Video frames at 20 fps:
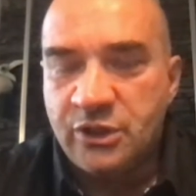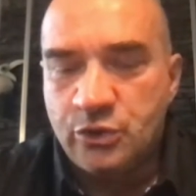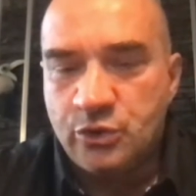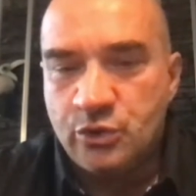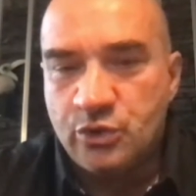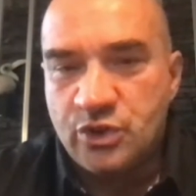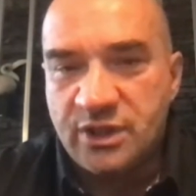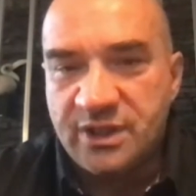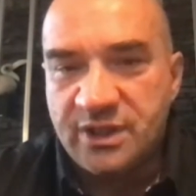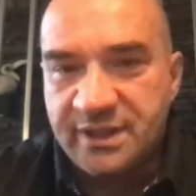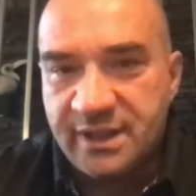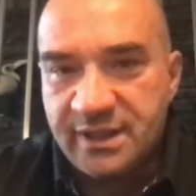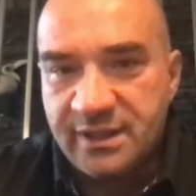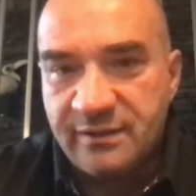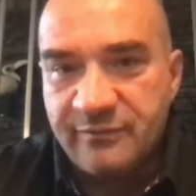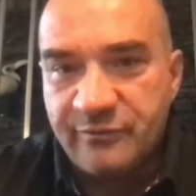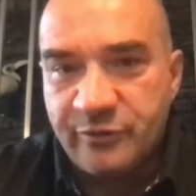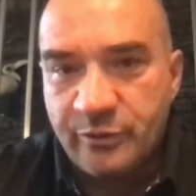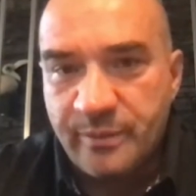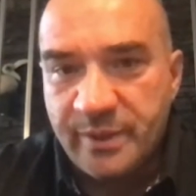You just get
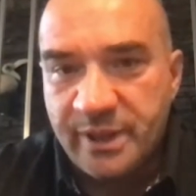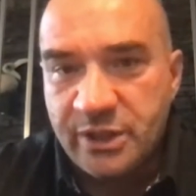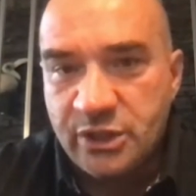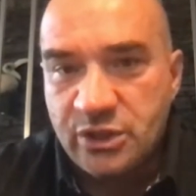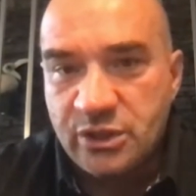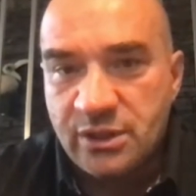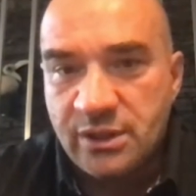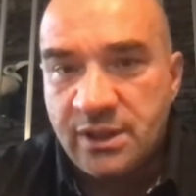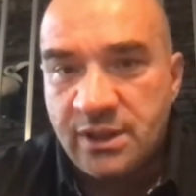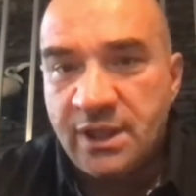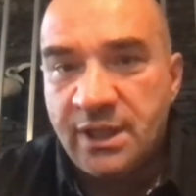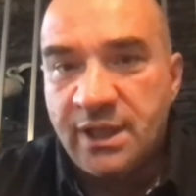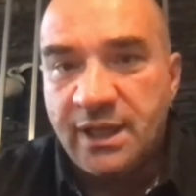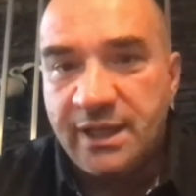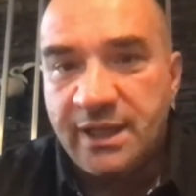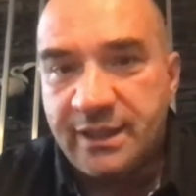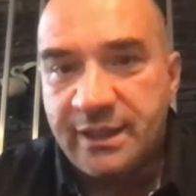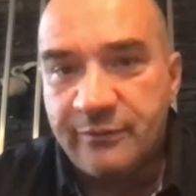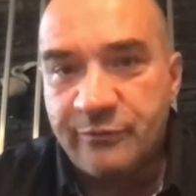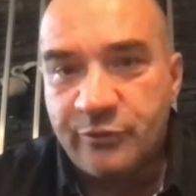information.
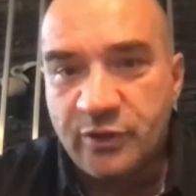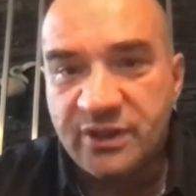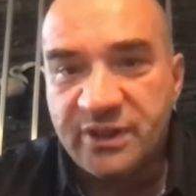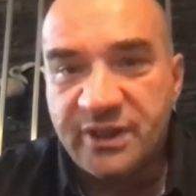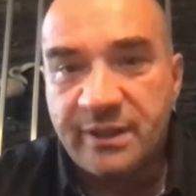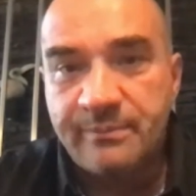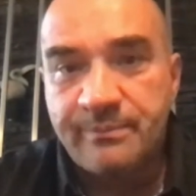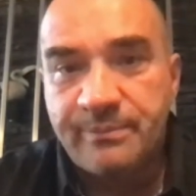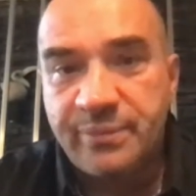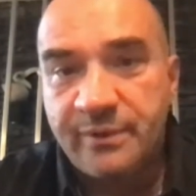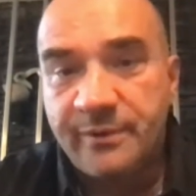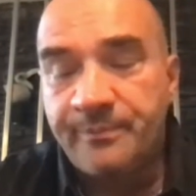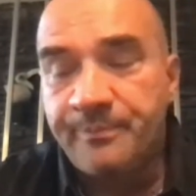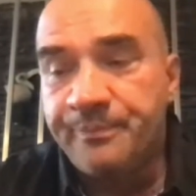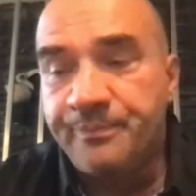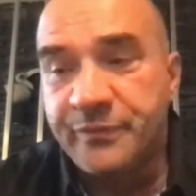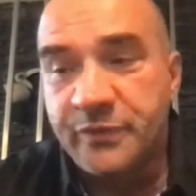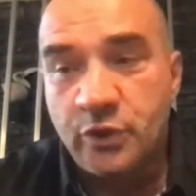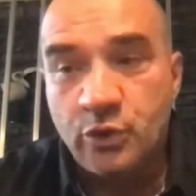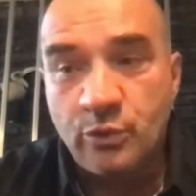And then, for example,
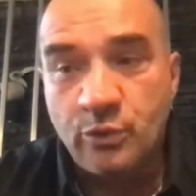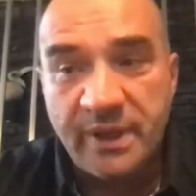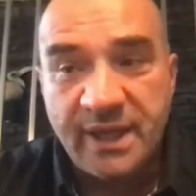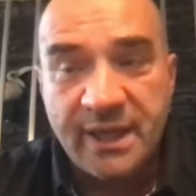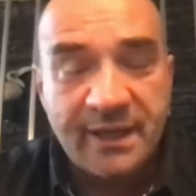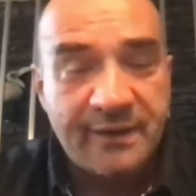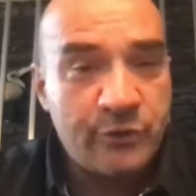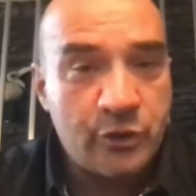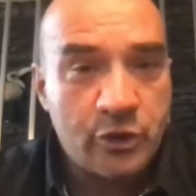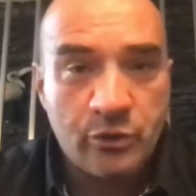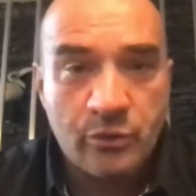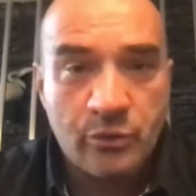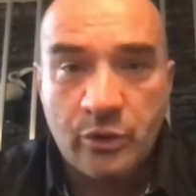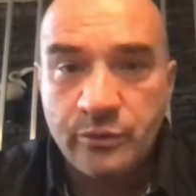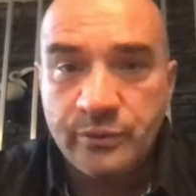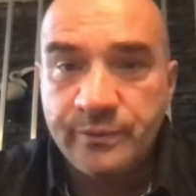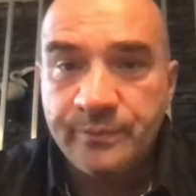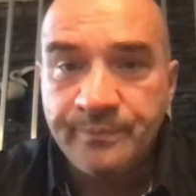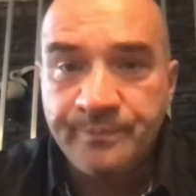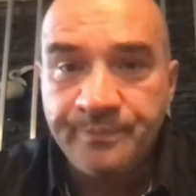you may have your
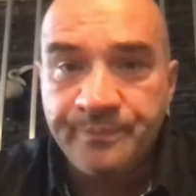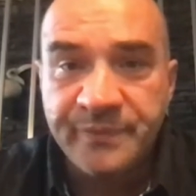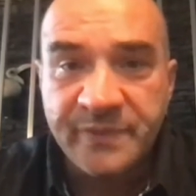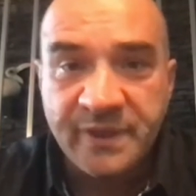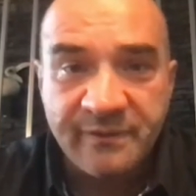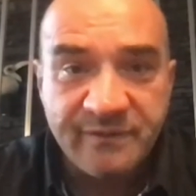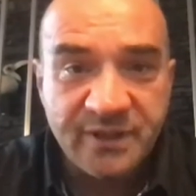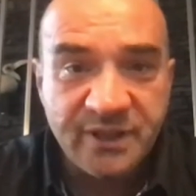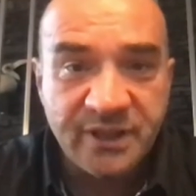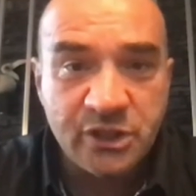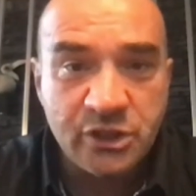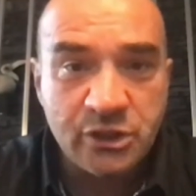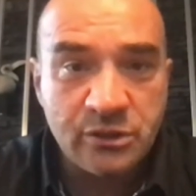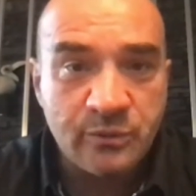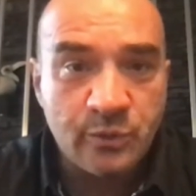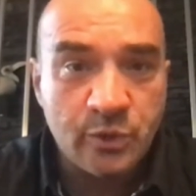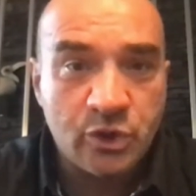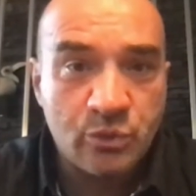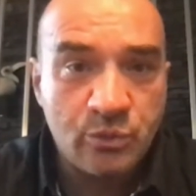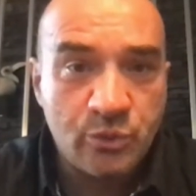own physician with
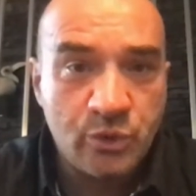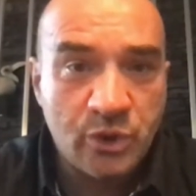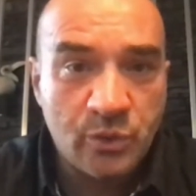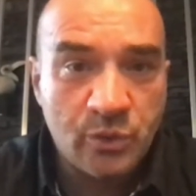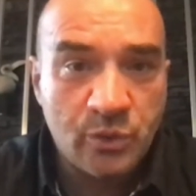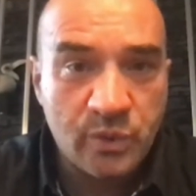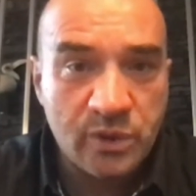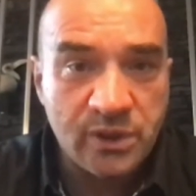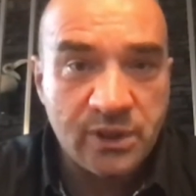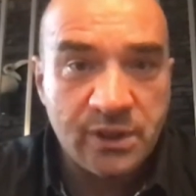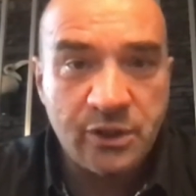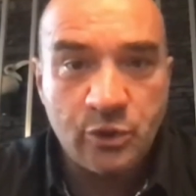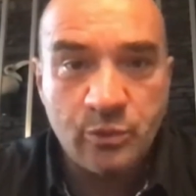whom you're working.